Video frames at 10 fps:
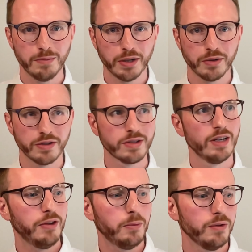because
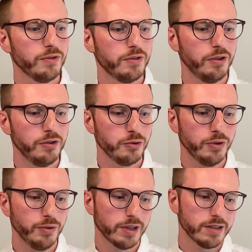if you want to
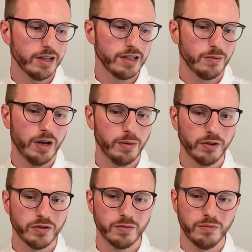join the organization where we've
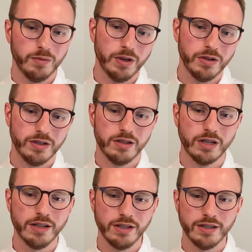got some of the most
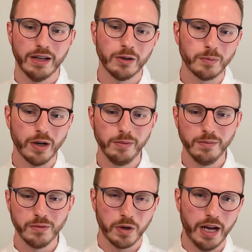challenging technical
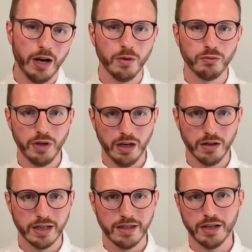problems, want to help with
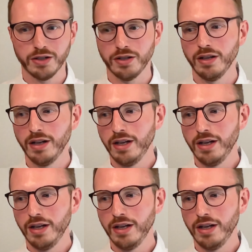re-architecture,